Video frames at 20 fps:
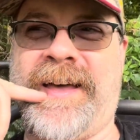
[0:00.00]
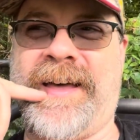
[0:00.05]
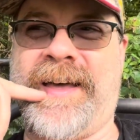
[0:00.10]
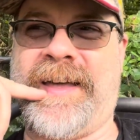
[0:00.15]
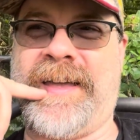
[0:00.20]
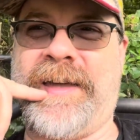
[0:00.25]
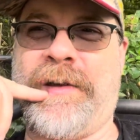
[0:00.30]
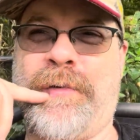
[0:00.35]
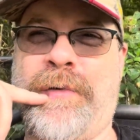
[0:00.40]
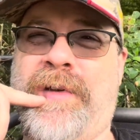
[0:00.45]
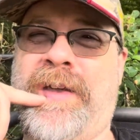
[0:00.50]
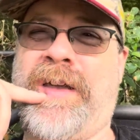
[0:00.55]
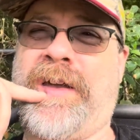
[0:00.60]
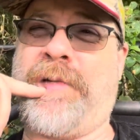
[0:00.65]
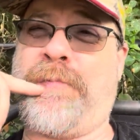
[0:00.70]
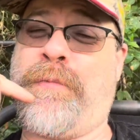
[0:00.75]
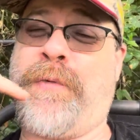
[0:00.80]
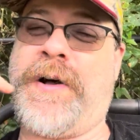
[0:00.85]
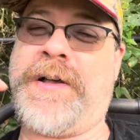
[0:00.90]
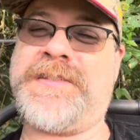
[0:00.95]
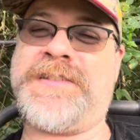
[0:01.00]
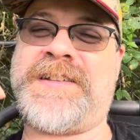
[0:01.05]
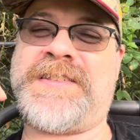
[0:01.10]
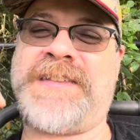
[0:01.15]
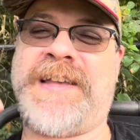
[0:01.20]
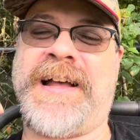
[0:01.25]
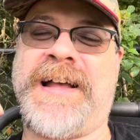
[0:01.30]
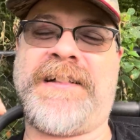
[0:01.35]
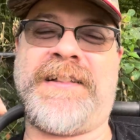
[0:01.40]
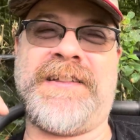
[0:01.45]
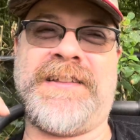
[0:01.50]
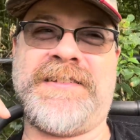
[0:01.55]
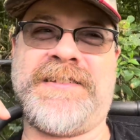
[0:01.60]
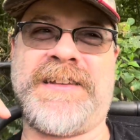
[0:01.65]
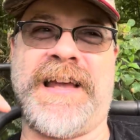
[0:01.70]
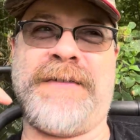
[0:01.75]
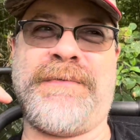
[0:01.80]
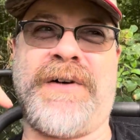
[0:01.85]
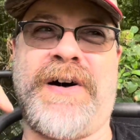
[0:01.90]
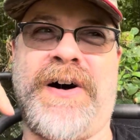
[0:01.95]
It was exactly the
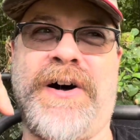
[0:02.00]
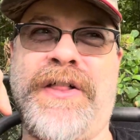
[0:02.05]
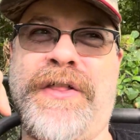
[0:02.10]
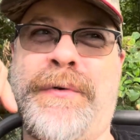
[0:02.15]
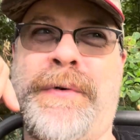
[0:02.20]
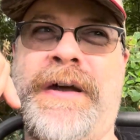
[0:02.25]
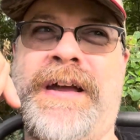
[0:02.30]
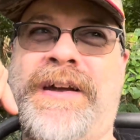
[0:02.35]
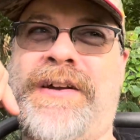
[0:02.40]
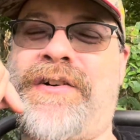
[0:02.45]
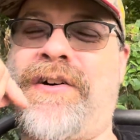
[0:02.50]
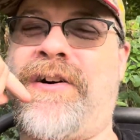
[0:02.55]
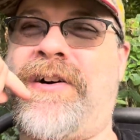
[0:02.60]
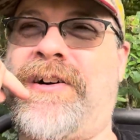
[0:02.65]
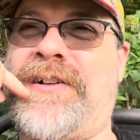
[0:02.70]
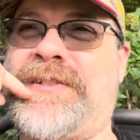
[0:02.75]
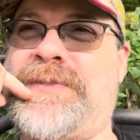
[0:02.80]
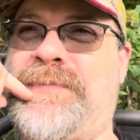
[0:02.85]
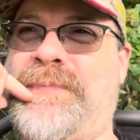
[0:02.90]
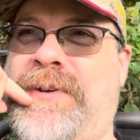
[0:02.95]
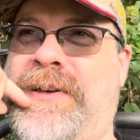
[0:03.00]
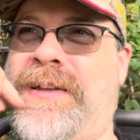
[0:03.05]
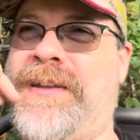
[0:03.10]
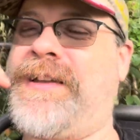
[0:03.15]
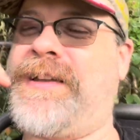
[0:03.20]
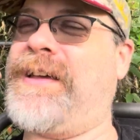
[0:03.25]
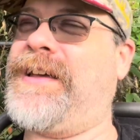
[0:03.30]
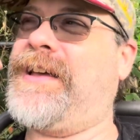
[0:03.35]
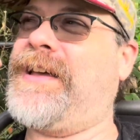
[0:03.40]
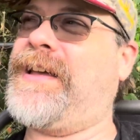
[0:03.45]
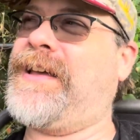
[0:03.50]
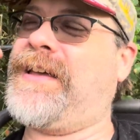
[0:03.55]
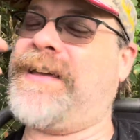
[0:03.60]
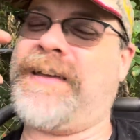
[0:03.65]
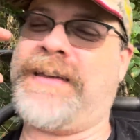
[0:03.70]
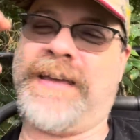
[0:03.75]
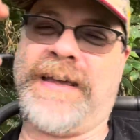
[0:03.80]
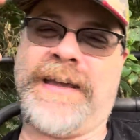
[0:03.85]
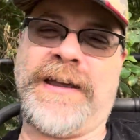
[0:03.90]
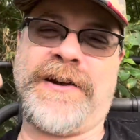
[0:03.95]
same all the way across, but
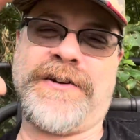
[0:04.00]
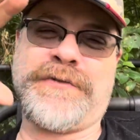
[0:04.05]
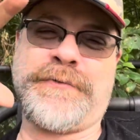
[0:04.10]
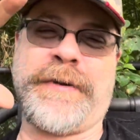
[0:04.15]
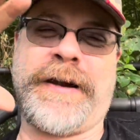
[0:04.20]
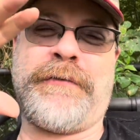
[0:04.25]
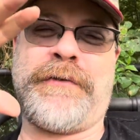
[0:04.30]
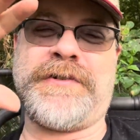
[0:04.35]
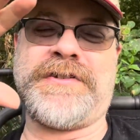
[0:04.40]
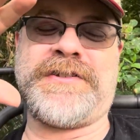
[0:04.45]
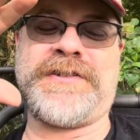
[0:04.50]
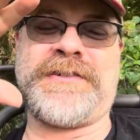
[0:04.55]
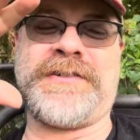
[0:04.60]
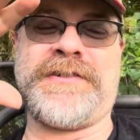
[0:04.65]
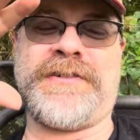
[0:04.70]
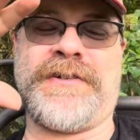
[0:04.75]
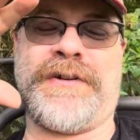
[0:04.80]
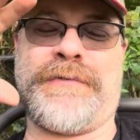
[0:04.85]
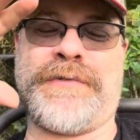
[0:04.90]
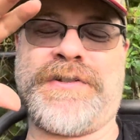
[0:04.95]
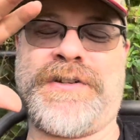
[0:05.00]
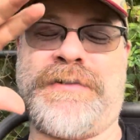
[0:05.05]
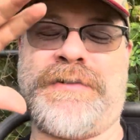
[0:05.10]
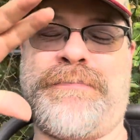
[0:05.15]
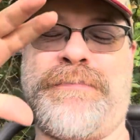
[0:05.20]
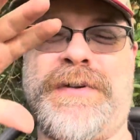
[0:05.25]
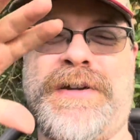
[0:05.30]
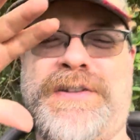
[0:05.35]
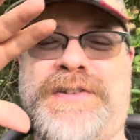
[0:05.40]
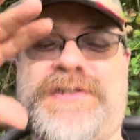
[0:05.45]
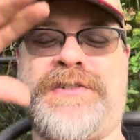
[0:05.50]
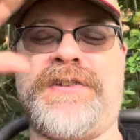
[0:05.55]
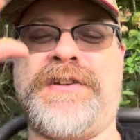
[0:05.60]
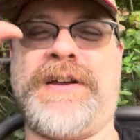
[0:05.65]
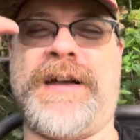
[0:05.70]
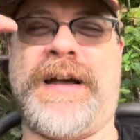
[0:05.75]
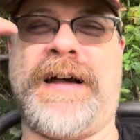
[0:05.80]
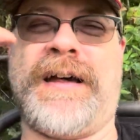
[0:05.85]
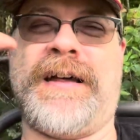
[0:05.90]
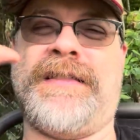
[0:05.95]
here's what I want you to do. I want you to picture
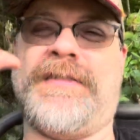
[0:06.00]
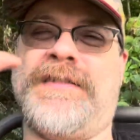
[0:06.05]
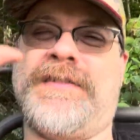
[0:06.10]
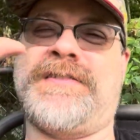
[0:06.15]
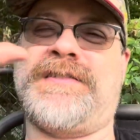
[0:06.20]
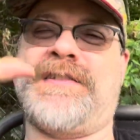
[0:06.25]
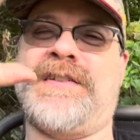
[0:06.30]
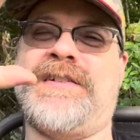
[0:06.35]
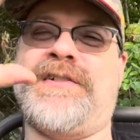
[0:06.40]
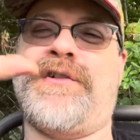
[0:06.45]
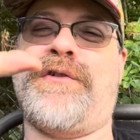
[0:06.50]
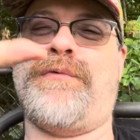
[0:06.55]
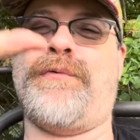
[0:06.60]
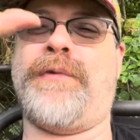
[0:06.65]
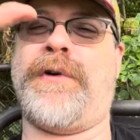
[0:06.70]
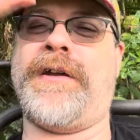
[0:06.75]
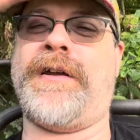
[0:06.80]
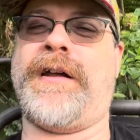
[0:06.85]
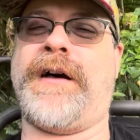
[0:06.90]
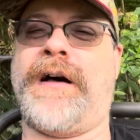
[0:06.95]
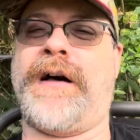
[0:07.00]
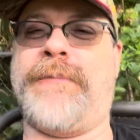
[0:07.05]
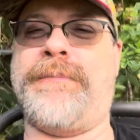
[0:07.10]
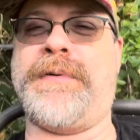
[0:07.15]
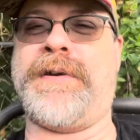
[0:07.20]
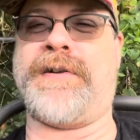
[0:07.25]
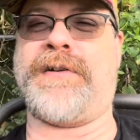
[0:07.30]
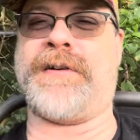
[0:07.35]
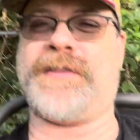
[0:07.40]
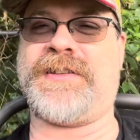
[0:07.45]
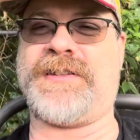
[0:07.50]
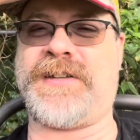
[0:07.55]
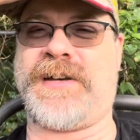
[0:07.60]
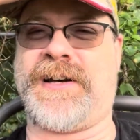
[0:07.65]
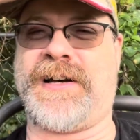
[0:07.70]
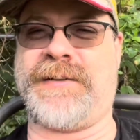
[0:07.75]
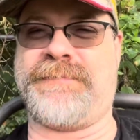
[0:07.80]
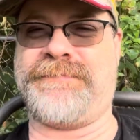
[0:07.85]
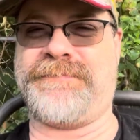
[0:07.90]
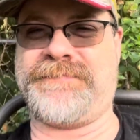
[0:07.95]
you got the single one up here at the
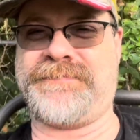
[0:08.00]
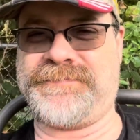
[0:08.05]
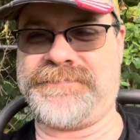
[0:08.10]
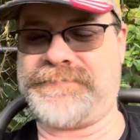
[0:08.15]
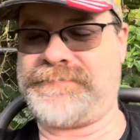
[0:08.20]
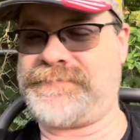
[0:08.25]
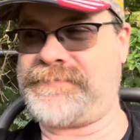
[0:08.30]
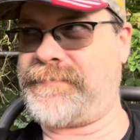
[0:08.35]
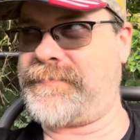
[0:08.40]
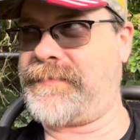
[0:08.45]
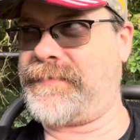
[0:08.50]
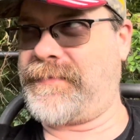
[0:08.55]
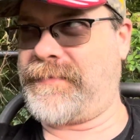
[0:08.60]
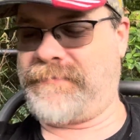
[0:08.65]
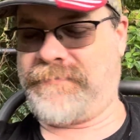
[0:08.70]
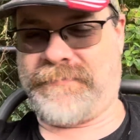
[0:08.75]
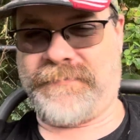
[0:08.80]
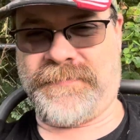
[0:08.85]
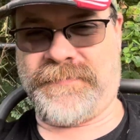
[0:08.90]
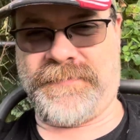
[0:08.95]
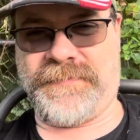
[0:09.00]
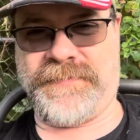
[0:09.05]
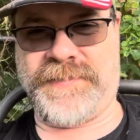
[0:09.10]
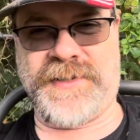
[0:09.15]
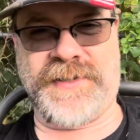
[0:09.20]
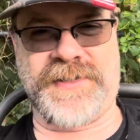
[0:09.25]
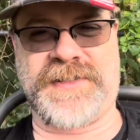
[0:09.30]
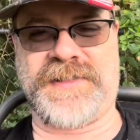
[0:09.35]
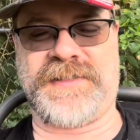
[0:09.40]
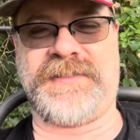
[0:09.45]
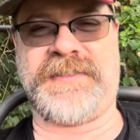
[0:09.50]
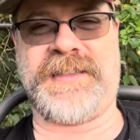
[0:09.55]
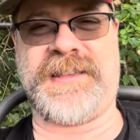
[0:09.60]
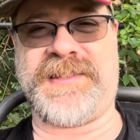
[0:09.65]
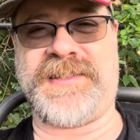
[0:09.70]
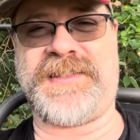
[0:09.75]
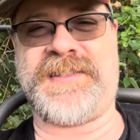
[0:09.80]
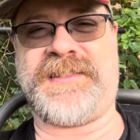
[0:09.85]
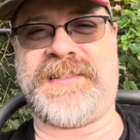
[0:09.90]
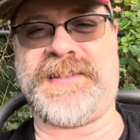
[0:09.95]
top. Just
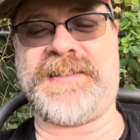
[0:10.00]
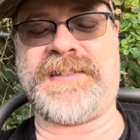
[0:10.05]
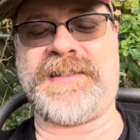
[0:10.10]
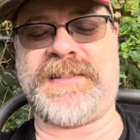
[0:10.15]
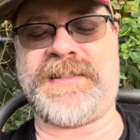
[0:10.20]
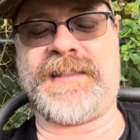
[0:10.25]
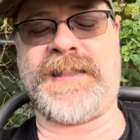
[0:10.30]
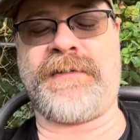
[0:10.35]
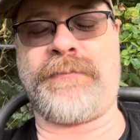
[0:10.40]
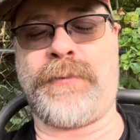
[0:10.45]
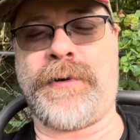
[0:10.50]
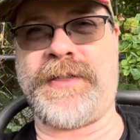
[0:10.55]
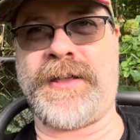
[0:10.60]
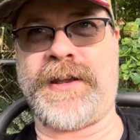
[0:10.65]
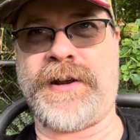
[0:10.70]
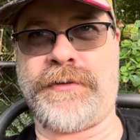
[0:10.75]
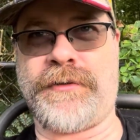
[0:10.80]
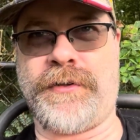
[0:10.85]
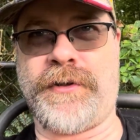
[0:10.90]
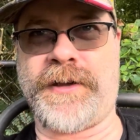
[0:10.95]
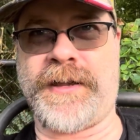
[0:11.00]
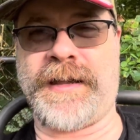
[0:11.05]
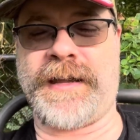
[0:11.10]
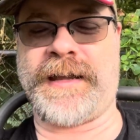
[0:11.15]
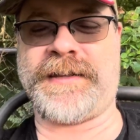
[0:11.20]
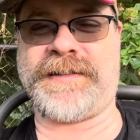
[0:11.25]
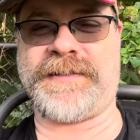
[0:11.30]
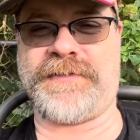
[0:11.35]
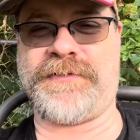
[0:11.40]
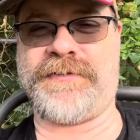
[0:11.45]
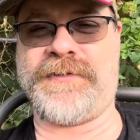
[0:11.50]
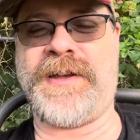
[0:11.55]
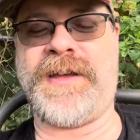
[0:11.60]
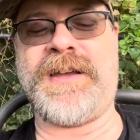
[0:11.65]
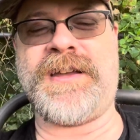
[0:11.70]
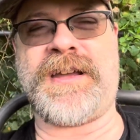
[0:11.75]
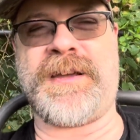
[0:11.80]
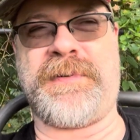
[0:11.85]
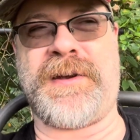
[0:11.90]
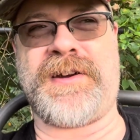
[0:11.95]
this is the one that you're looking at to
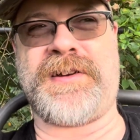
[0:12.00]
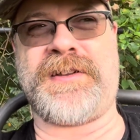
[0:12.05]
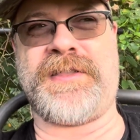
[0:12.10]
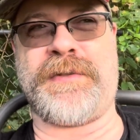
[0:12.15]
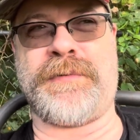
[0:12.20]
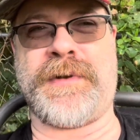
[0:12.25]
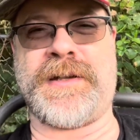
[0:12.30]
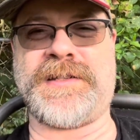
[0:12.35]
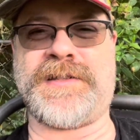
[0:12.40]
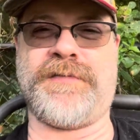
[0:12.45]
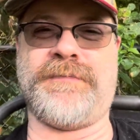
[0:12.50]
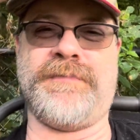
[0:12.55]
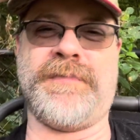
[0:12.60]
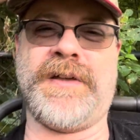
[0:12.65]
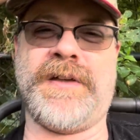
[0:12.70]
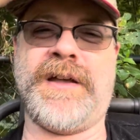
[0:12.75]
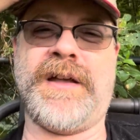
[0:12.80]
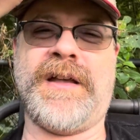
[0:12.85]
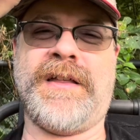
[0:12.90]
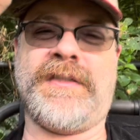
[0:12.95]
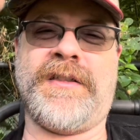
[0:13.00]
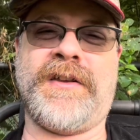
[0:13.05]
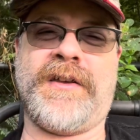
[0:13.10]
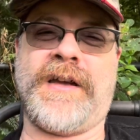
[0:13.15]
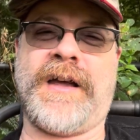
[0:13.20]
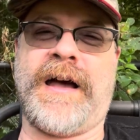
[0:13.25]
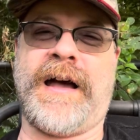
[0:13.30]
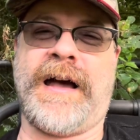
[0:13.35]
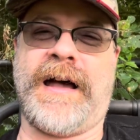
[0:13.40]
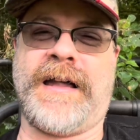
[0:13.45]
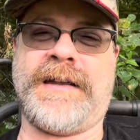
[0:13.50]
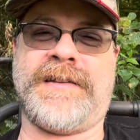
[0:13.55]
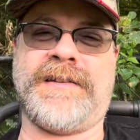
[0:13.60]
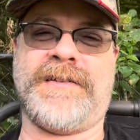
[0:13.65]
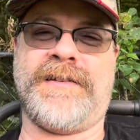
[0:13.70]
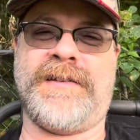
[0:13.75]
compare to the rest of them. Then you got,